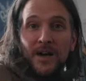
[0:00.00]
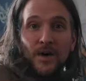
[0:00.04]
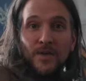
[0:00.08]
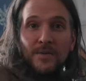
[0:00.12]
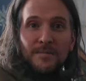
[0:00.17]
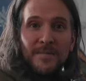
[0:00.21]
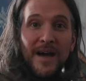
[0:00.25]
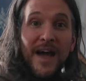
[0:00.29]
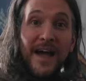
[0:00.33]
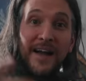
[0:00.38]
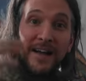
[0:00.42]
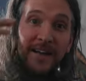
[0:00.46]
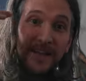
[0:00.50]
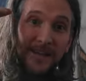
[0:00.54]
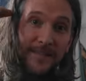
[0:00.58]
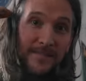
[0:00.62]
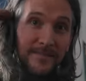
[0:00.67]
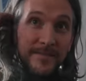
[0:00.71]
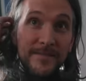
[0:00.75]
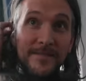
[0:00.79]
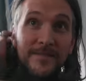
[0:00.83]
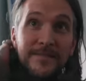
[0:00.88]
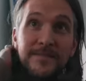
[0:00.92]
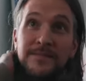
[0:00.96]
going back.
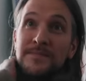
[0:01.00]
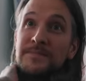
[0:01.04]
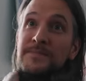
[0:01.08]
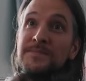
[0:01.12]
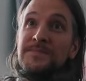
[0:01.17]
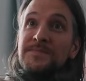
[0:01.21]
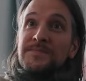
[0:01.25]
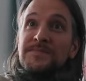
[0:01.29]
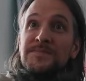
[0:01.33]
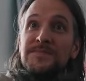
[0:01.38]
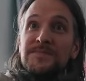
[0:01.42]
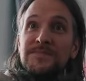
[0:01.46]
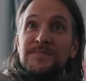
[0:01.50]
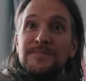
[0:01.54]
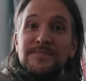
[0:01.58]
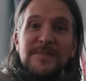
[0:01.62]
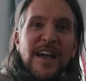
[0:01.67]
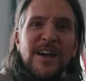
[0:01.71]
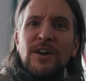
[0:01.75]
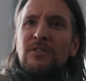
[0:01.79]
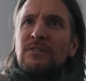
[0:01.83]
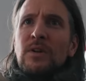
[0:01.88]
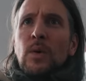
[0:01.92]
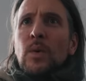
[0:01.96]

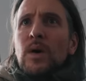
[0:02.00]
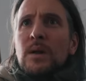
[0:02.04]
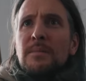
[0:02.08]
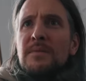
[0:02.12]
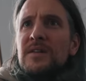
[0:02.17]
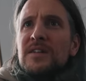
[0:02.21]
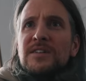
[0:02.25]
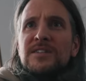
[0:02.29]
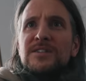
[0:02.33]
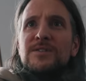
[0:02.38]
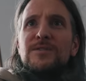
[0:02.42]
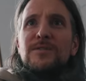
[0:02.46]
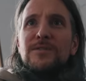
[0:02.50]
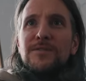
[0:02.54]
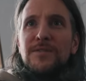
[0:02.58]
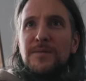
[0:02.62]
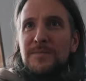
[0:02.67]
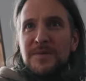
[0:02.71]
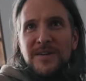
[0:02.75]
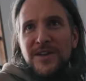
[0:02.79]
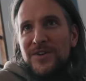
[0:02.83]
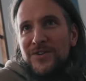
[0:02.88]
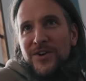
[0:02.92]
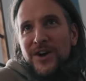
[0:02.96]
I don't know what I'm going to do
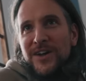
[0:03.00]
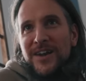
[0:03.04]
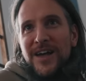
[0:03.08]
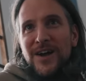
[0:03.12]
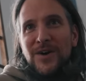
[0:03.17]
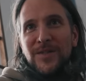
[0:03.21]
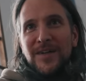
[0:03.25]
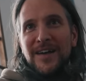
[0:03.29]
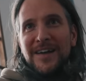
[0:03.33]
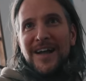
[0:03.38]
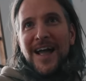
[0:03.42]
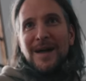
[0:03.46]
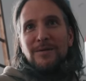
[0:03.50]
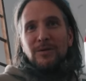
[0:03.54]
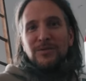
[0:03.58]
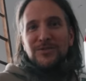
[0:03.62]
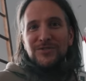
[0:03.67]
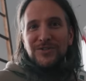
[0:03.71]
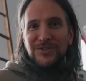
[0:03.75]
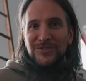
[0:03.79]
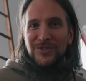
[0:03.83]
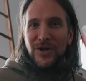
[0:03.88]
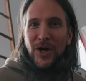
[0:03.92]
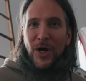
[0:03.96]
from here on out. Like, I will
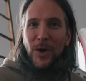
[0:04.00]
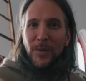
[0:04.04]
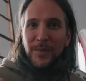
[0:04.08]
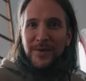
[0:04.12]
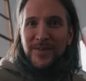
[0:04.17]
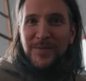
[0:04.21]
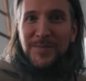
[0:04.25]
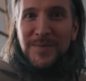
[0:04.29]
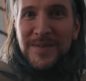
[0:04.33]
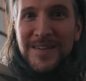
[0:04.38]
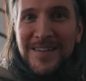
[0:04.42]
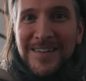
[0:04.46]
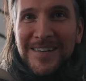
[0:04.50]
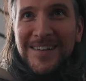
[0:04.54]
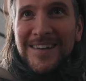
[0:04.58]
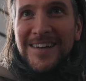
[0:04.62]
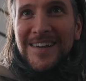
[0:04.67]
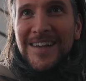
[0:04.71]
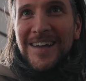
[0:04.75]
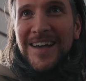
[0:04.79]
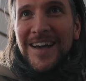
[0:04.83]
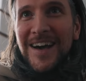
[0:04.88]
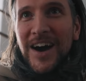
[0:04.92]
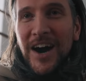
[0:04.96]
just always be
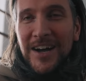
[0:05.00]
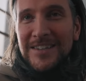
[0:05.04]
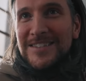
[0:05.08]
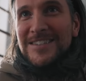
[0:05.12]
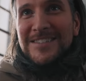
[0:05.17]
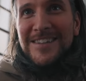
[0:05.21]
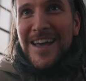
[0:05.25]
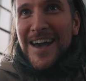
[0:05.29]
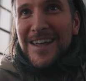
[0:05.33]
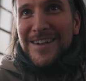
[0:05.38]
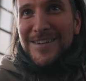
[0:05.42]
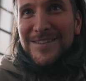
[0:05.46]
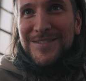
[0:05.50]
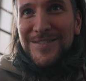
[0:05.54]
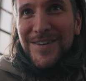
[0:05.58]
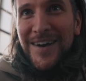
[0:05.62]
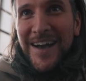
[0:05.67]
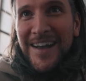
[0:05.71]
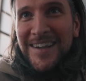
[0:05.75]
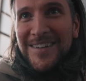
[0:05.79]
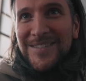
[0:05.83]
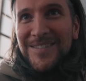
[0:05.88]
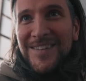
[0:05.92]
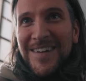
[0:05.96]

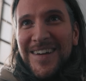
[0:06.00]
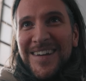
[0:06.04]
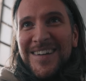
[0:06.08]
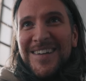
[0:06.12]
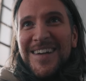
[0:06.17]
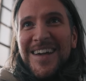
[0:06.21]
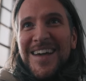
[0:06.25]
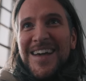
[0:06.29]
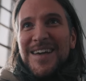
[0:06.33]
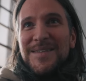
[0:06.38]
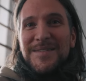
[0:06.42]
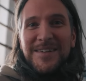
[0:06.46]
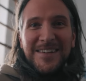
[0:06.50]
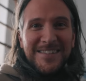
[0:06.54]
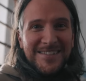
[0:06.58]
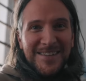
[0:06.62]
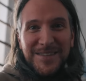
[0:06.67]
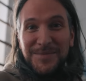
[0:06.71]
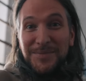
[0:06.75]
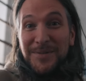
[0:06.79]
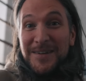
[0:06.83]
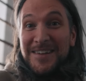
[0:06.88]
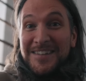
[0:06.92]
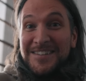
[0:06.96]
unsatisfied. Because
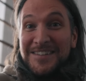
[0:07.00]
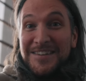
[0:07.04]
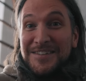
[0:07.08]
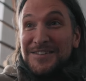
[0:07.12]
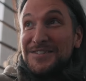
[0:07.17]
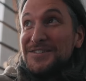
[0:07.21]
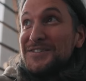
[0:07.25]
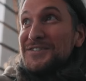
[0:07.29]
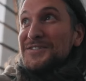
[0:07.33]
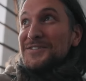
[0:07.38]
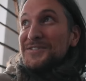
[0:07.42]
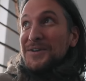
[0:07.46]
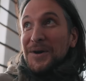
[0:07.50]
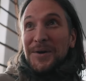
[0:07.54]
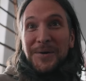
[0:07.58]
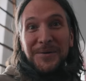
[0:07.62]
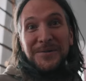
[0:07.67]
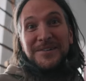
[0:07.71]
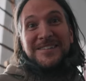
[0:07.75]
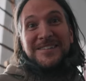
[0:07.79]
this place is so